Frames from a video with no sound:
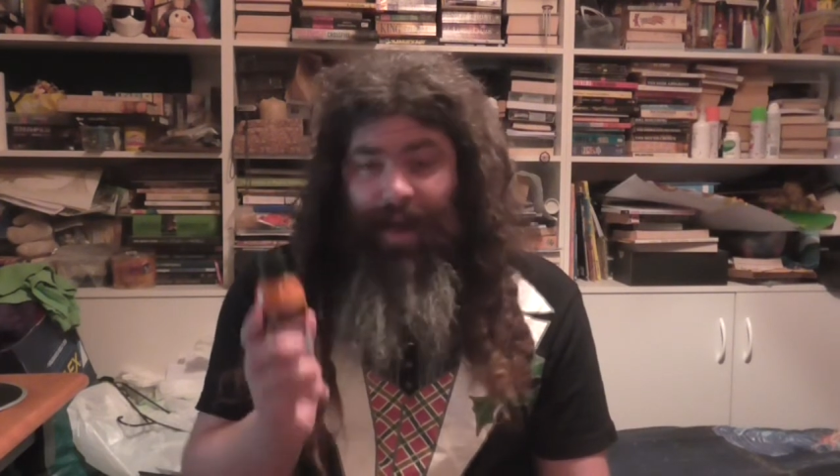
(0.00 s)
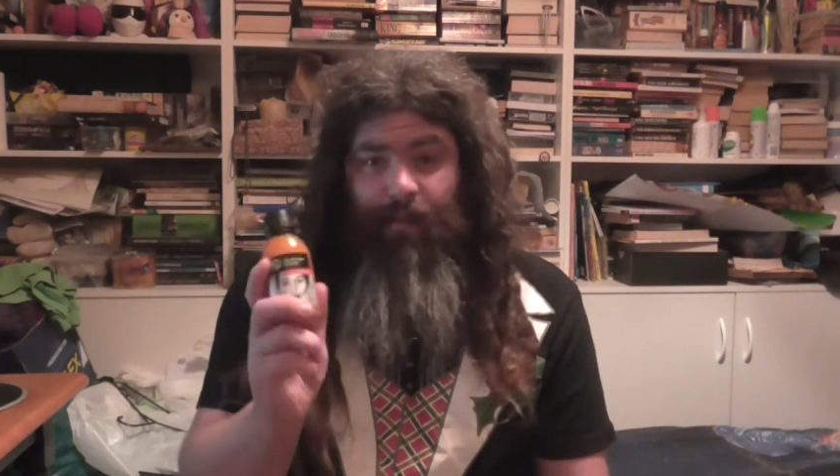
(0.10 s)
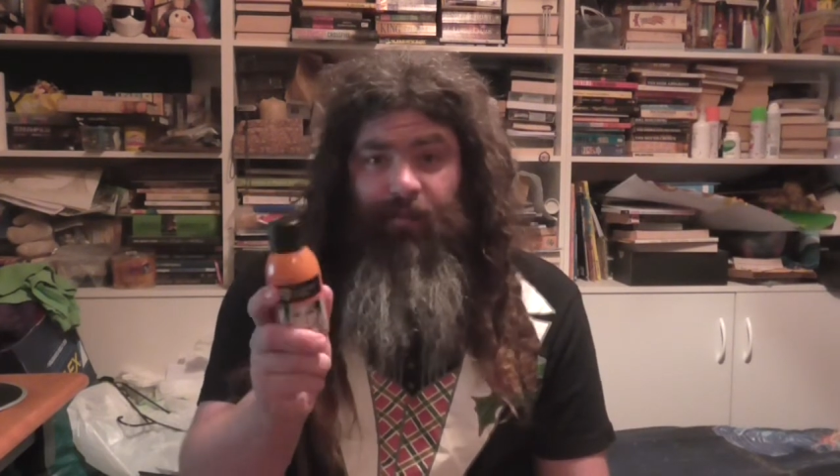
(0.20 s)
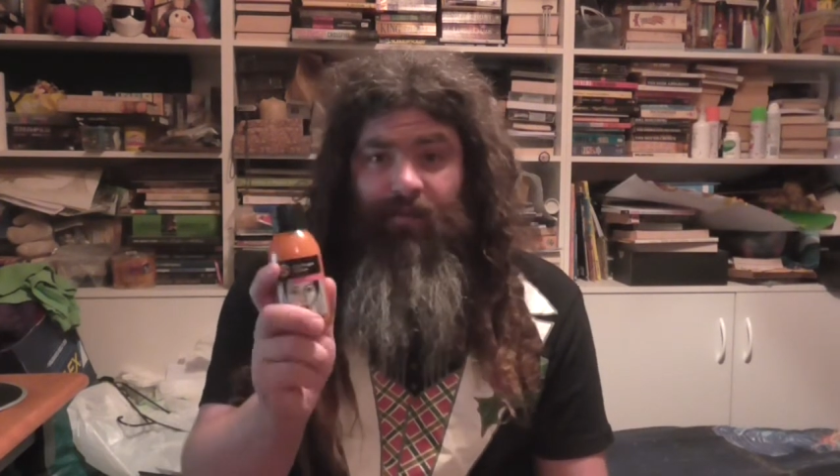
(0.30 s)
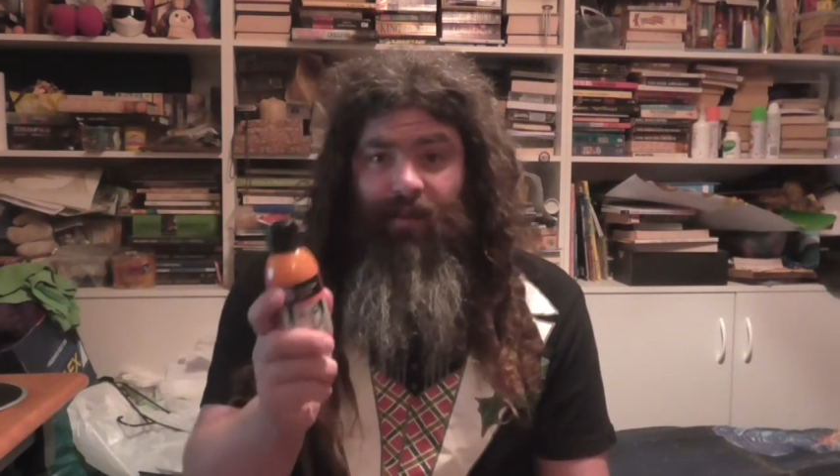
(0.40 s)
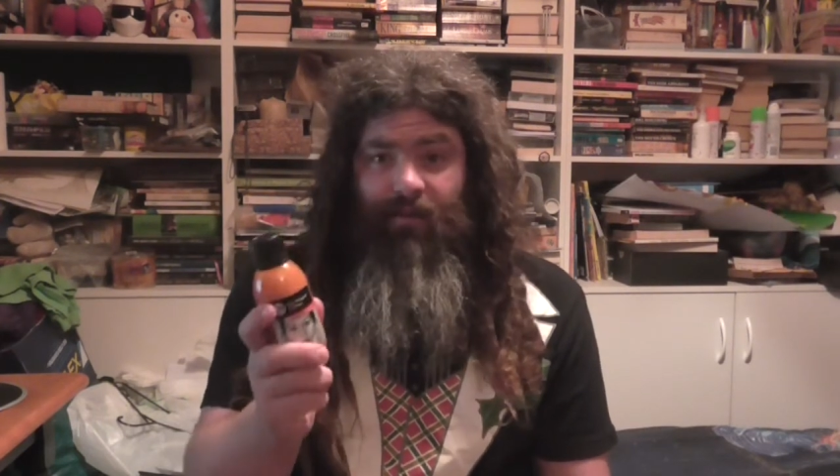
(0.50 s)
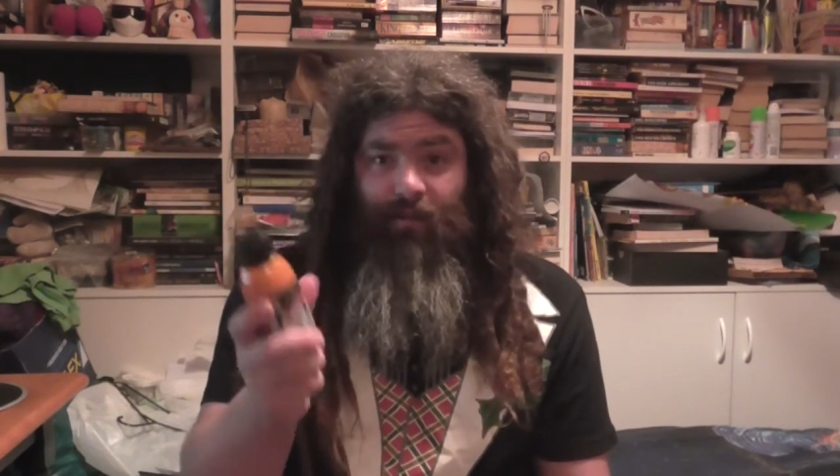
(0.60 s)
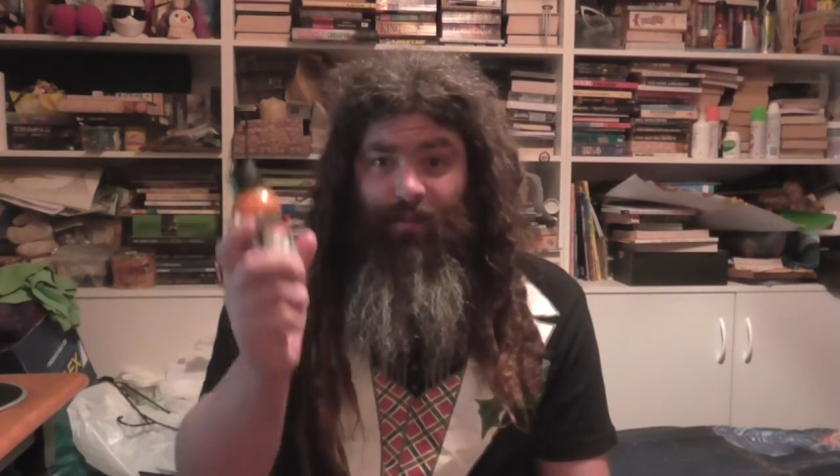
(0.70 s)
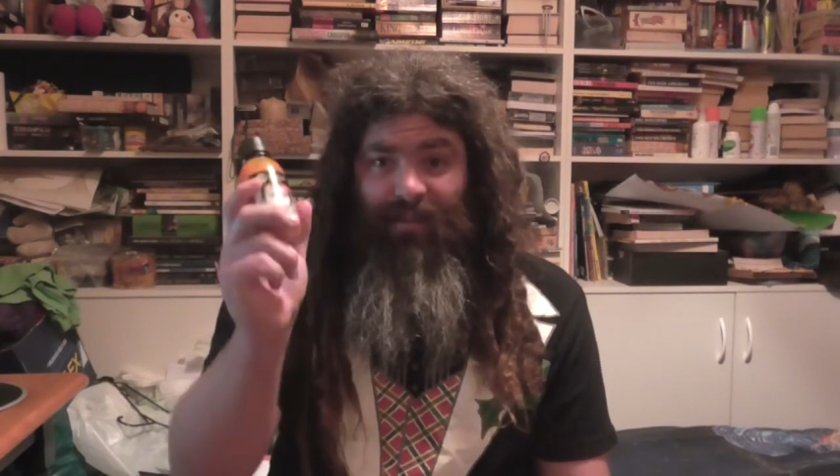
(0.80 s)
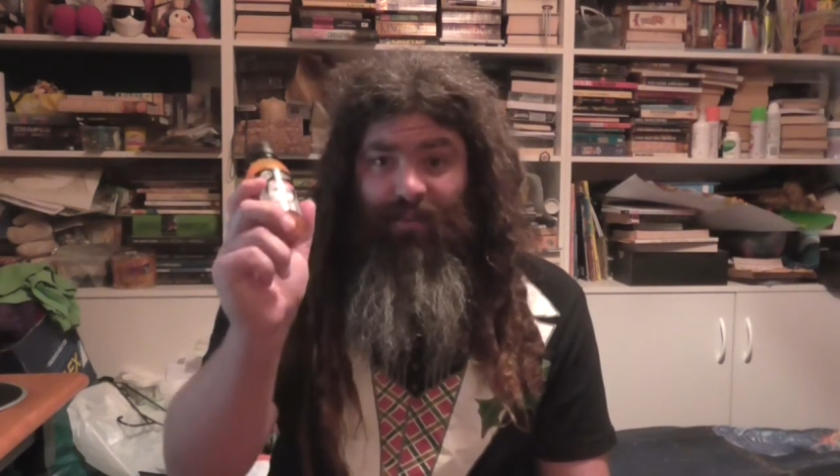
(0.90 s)
Absolutely nothing
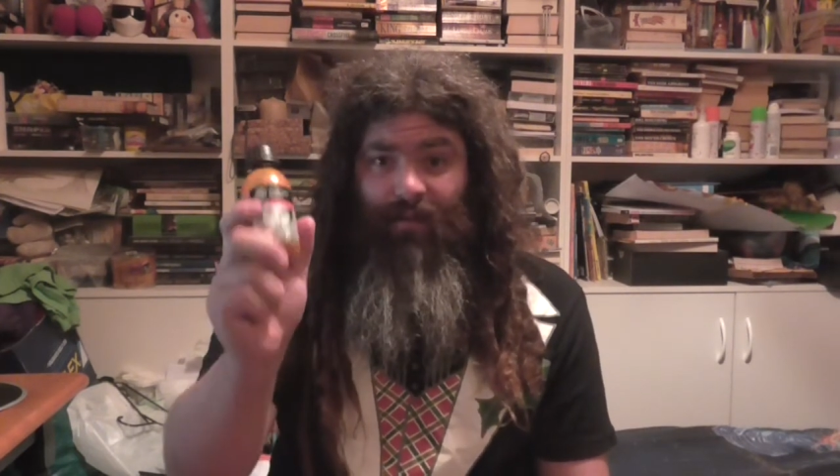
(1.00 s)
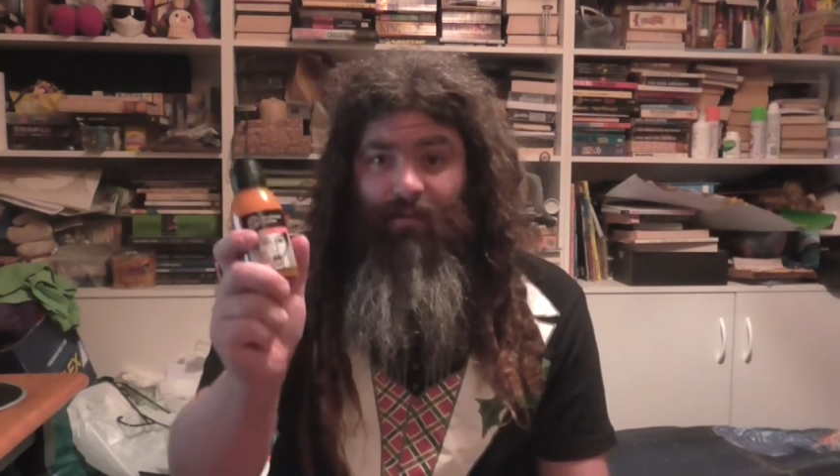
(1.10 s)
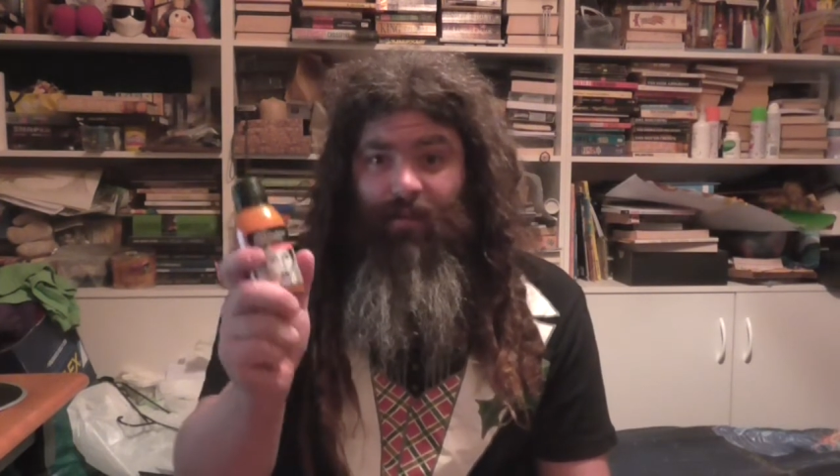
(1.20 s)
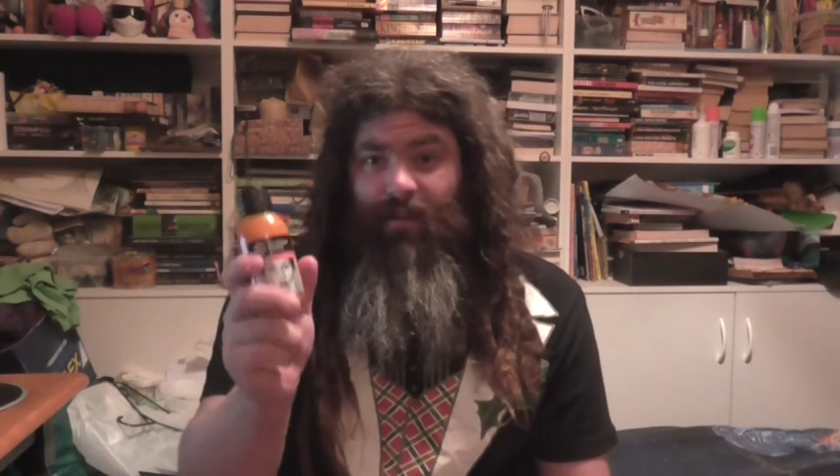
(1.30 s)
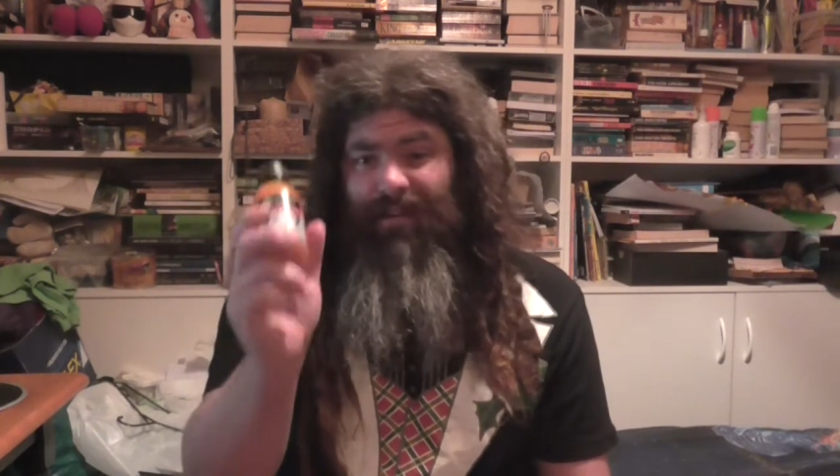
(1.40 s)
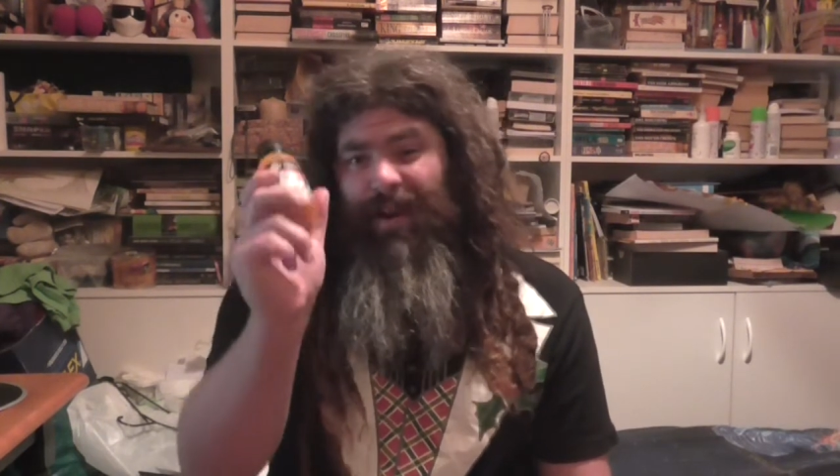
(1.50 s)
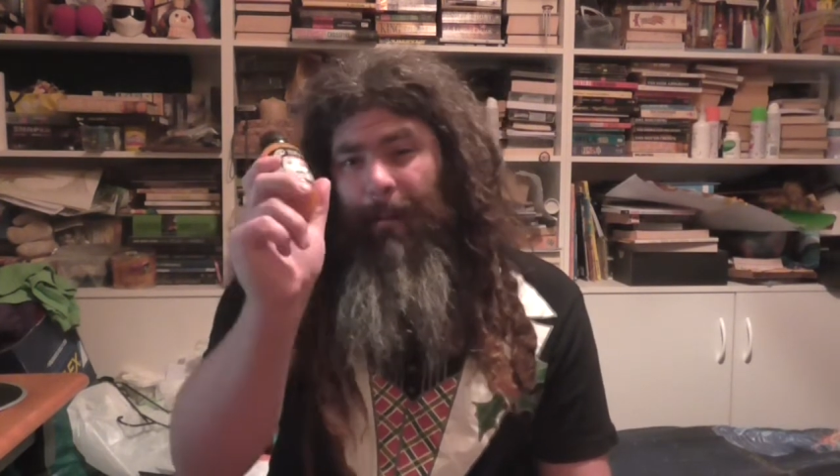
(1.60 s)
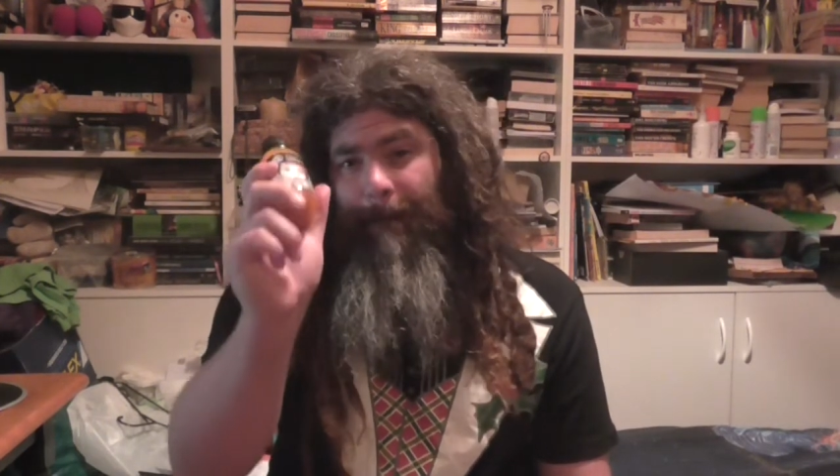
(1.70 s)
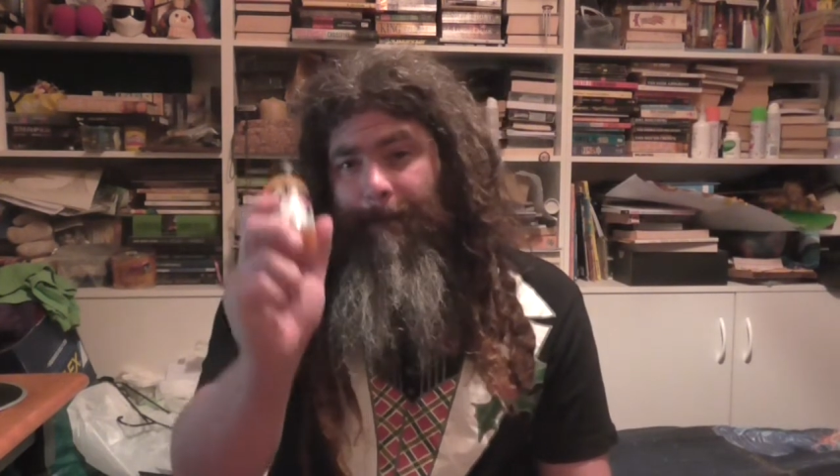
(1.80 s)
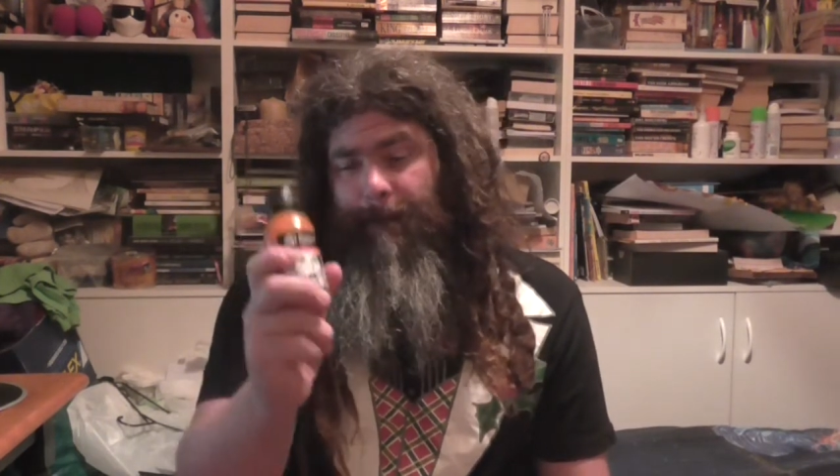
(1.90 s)
wrong with this. I really like
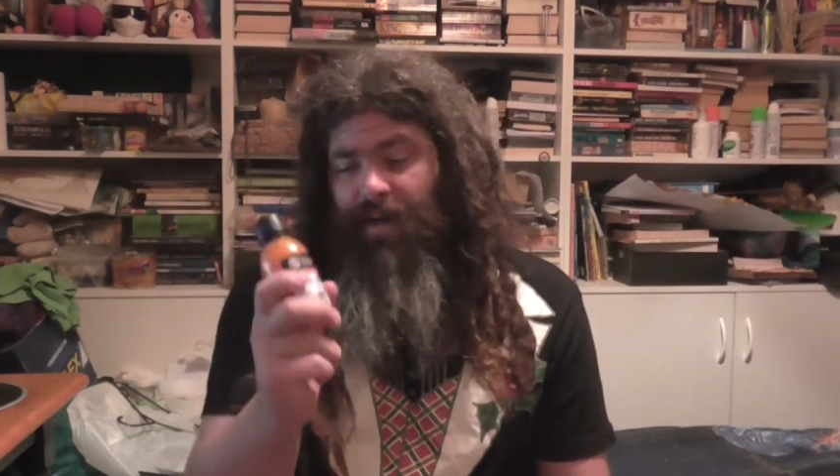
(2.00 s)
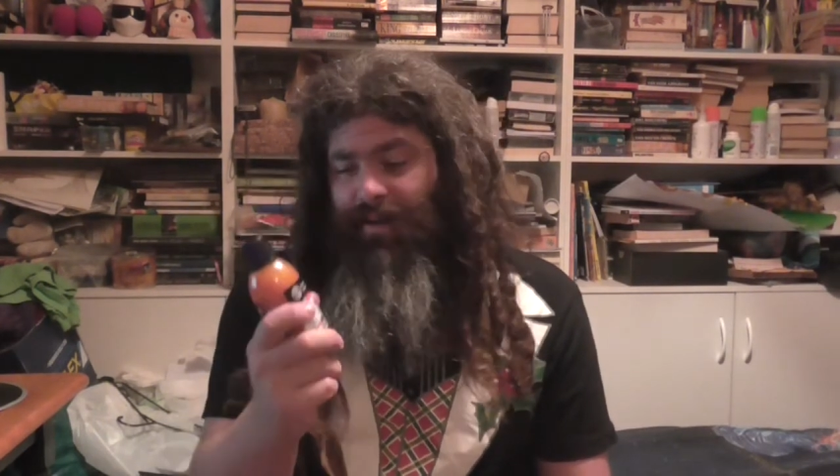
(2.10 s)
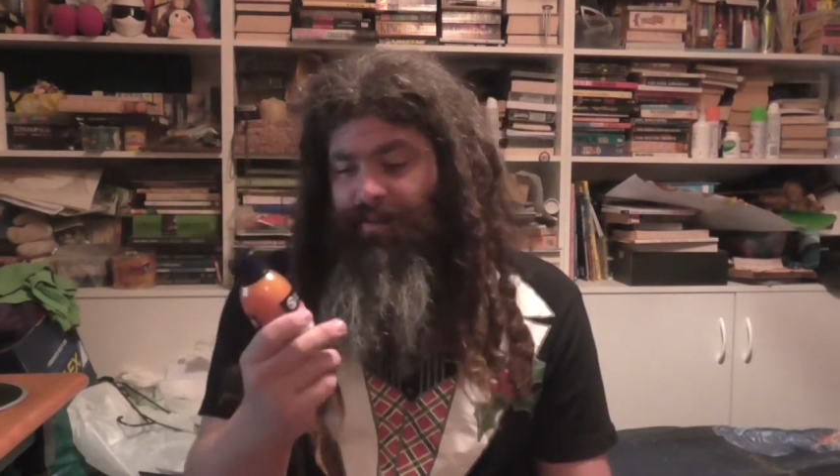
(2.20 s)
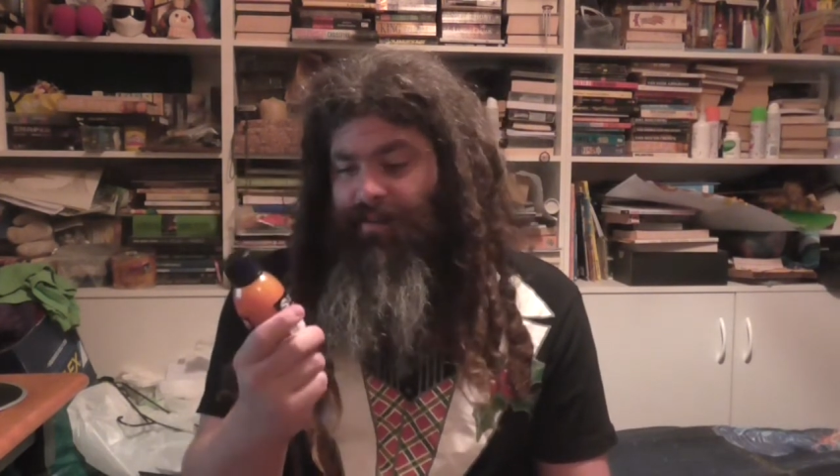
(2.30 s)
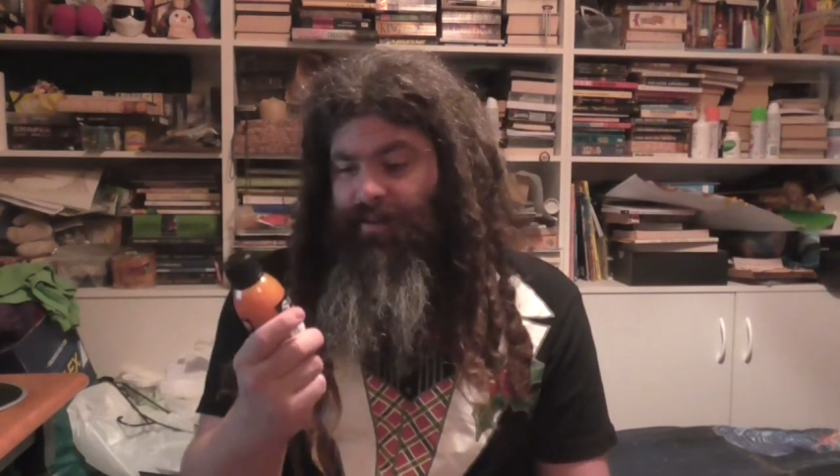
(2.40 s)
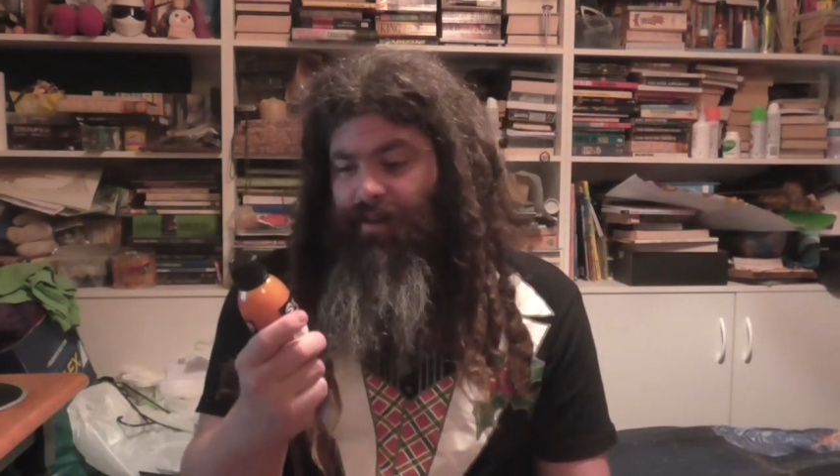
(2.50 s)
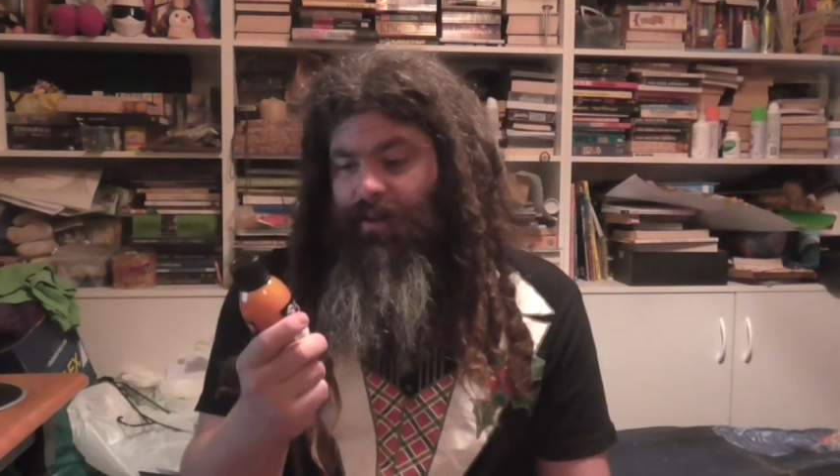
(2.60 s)
it. But,